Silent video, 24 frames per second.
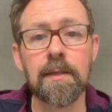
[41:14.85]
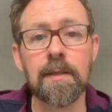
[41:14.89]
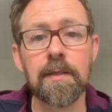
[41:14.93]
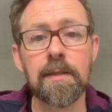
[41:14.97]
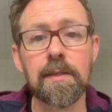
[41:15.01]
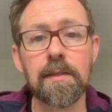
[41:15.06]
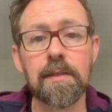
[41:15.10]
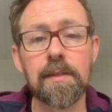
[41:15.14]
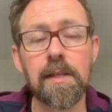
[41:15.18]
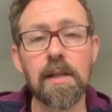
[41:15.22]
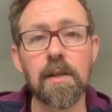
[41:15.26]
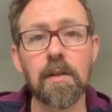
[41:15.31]

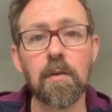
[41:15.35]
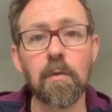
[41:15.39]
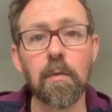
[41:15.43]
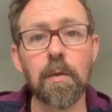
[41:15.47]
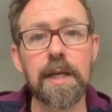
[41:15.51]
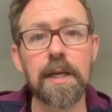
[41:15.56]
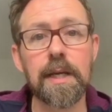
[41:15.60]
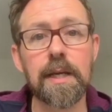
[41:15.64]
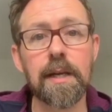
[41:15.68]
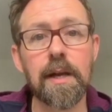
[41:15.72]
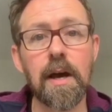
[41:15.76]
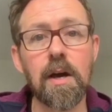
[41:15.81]
so that we
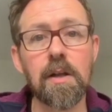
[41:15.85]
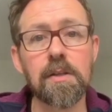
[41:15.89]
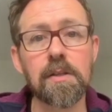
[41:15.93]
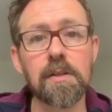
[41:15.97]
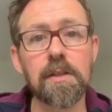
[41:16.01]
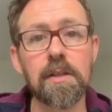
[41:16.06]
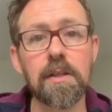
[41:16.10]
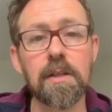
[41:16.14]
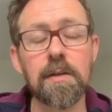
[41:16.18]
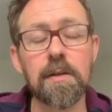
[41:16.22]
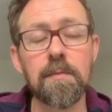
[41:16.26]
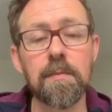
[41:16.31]
can
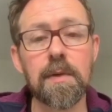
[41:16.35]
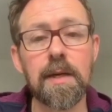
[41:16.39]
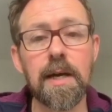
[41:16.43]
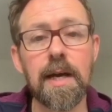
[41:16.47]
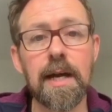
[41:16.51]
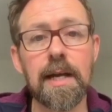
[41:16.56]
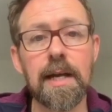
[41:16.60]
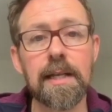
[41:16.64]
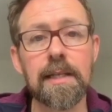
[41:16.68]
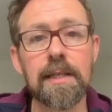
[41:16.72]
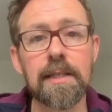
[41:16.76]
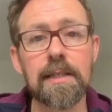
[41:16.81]
answer them.
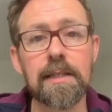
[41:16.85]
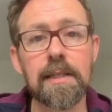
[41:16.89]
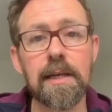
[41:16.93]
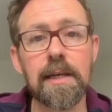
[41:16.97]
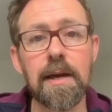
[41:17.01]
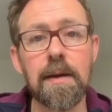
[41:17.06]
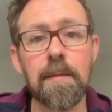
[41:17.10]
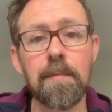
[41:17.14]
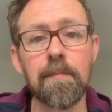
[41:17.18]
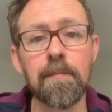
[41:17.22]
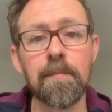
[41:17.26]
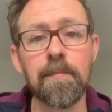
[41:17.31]

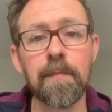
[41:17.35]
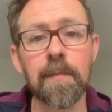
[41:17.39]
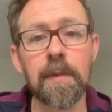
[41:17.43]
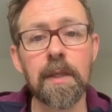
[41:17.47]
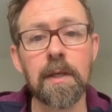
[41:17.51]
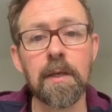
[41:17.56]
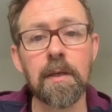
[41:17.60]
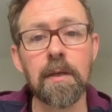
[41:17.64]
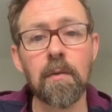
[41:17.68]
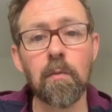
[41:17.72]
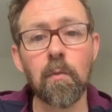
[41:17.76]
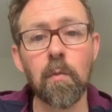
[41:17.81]
And
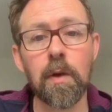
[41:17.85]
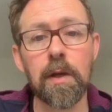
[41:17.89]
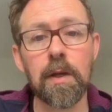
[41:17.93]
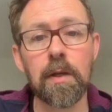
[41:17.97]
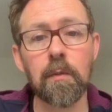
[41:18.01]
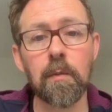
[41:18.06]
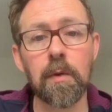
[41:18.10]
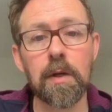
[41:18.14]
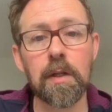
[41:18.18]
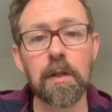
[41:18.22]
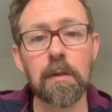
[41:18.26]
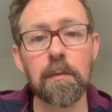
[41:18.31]

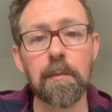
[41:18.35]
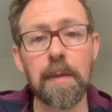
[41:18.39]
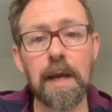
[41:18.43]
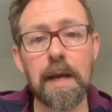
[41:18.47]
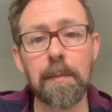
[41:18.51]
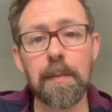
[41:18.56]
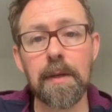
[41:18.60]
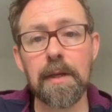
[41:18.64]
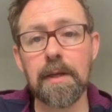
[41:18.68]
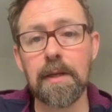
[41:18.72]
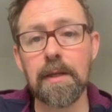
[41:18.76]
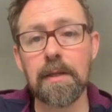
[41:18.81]
we'll
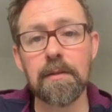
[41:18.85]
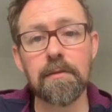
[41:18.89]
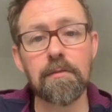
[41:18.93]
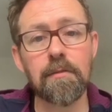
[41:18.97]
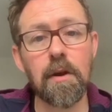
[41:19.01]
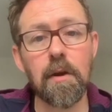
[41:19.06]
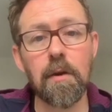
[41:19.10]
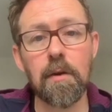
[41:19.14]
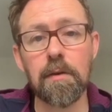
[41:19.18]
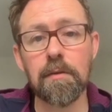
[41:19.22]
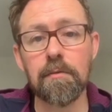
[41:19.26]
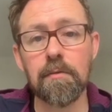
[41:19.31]
maybe
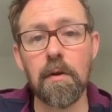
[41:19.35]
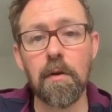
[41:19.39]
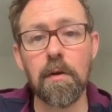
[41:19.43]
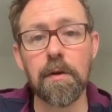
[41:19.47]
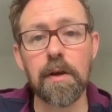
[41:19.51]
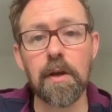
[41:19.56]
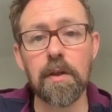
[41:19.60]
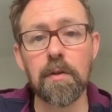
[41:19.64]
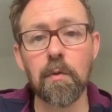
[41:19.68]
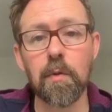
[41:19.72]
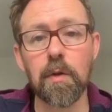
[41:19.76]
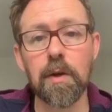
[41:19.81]
throw
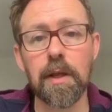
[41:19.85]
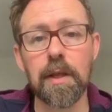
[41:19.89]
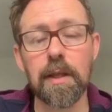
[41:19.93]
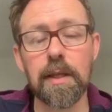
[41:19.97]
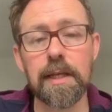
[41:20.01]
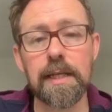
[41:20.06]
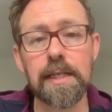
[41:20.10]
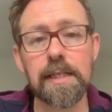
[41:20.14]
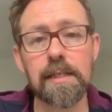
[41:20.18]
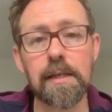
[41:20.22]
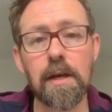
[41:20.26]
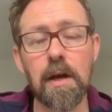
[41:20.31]
another one of
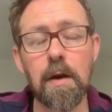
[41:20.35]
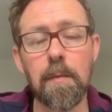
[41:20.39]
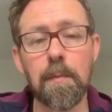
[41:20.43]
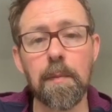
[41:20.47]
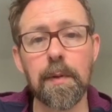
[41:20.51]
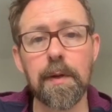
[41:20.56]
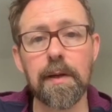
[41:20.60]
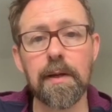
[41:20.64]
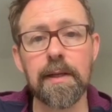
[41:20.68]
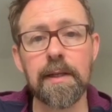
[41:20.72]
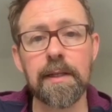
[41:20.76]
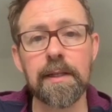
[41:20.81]
these up
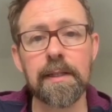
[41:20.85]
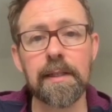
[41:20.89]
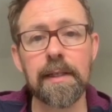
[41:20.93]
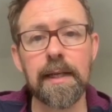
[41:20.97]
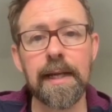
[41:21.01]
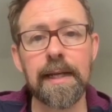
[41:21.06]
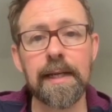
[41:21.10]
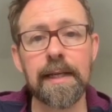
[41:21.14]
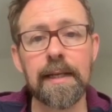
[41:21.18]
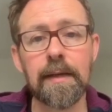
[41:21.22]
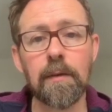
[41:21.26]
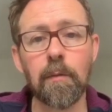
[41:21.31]

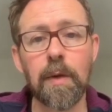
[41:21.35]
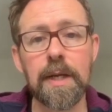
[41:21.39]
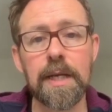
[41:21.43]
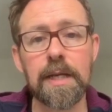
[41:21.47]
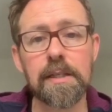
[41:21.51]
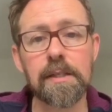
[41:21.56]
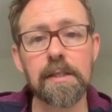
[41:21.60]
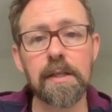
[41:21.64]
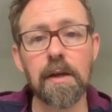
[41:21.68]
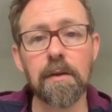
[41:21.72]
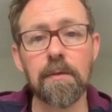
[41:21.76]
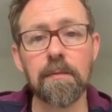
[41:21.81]
in a week or
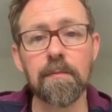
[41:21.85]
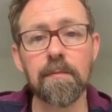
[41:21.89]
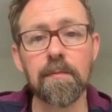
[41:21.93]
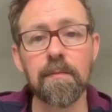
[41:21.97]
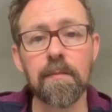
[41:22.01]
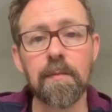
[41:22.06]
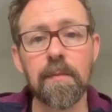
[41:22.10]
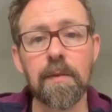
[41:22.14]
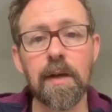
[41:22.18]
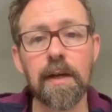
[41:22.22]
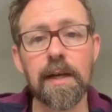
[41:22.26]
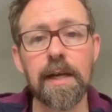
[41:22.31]
so.
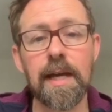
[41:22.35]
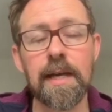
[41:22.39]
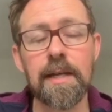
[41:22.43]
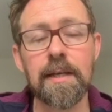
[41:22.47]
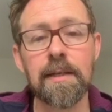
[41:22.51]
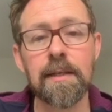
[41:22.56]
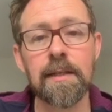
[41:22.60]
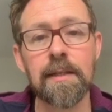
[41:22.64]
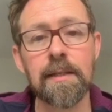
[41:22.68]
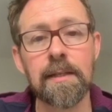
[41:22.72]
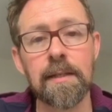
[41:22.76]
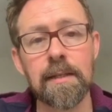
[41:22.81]
Okay?
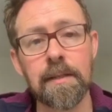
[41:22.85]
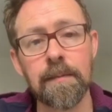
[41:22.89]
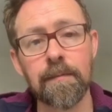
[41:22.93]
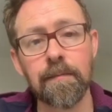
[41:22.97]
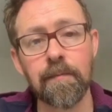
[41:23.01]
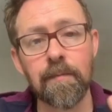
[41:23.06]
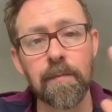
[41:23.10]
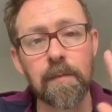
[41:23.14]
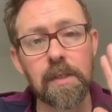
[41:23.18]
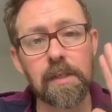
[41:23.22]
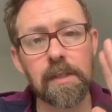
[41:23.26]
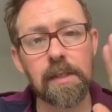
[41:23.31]

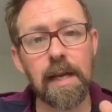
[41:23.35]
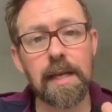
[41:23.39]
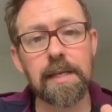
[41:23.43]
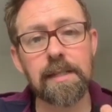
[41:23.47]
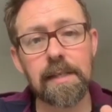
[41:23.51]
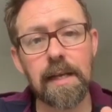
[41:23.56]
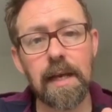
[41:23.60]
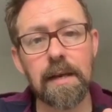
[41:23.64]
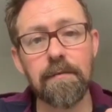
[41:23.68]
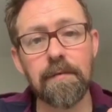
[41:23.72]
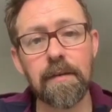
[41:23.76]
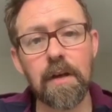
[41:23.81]
Stay
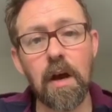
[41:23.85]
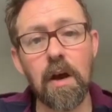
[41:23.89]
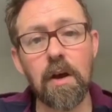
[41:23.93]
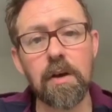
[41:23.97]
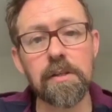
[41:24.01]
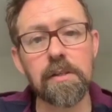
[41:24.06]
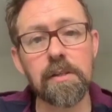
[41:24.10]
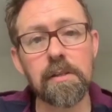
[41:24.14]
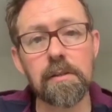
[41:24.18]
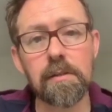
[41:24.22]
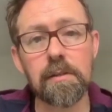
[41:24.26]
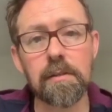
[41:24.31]
safe,
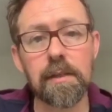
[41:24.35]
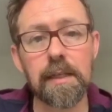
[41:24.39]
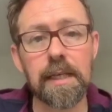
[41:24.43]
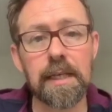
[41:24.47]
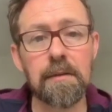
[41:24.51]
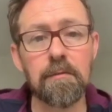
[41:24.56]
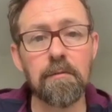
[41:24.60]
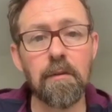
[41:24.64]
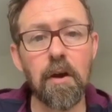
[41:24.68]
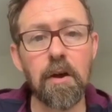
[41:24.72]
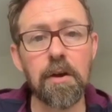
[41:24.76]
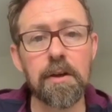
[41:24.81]
guys.
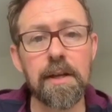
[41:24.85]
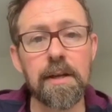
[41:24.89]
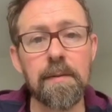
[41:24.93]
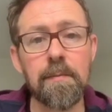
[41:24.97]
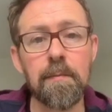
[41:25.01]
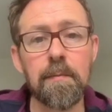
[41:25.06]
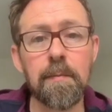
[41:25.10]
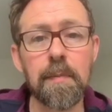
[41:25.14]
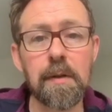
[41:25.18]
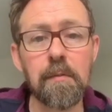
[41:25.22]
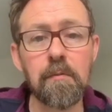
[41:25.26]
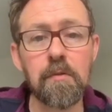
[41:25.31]
Keep riding.
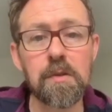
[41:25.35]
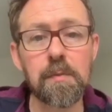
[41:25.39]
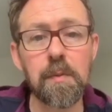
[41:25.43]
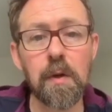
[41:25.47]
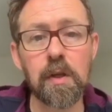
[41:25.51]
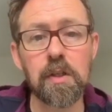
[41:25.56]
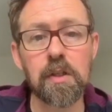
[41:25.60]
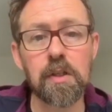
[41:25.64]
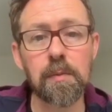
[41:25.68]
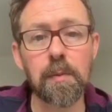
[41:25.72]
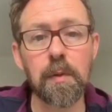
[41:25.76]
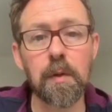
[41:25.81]
Be
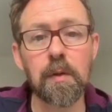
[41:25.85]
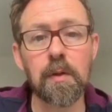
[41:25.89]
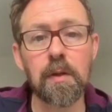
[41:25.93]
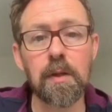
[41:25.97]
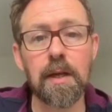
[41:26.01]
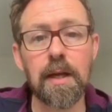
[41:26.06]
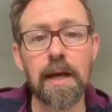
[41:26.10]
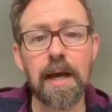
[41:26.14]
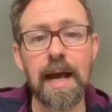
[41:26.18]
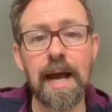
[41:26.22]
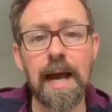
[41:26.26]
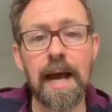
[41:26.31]
responsible.
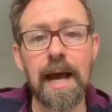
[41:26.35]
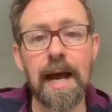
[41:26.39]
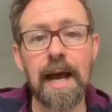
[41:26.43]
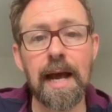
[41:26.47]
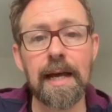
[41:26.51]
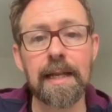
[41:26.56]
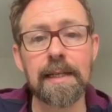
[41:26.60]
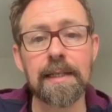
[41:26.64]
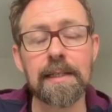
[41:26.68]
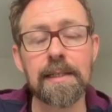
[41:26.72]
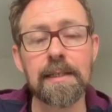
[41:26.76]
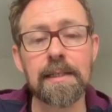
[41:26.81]

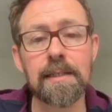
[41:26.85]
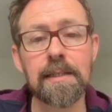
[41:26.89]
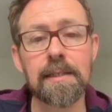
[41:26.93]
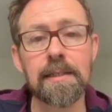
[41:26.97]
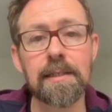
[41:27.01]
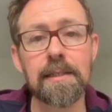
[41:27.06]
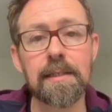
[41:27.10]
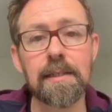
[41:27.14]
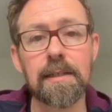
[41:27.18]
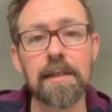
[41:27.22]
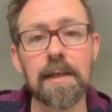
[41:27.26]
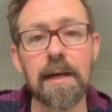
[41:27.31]

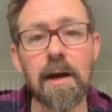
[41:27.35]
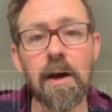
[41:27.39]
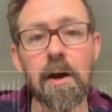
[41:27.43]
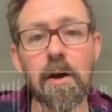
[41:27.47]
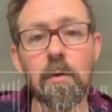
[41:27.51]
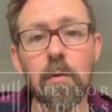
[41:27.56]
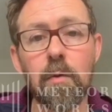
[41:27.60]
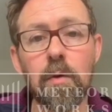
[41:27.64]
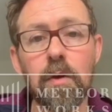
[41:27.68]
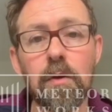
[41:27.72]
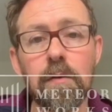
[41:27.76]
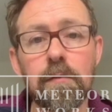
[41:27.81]
And I
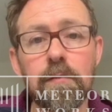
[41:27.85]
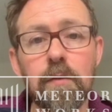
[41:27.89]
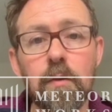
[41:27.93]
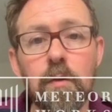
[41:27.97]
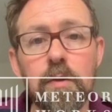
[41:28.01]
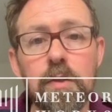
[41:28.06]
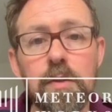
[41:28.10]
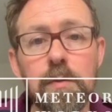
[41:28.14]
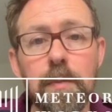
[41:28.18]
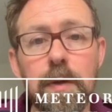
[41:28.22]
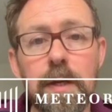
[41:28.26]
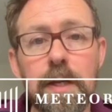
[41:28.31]
will look
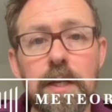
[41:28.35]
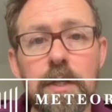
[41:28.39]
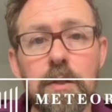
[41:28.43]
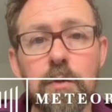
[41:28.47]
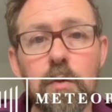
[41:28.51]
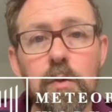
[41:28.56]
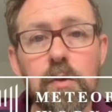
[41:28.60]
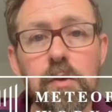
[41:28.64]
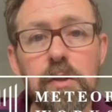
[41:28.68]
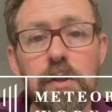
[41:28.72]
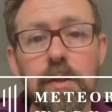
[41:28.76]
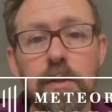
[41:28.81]
forward to speaking to
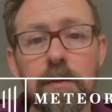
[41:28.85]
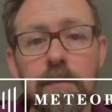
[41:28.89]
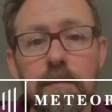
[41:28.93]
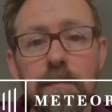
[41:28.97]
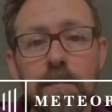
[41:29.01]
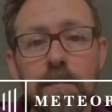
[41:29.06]
you all soon.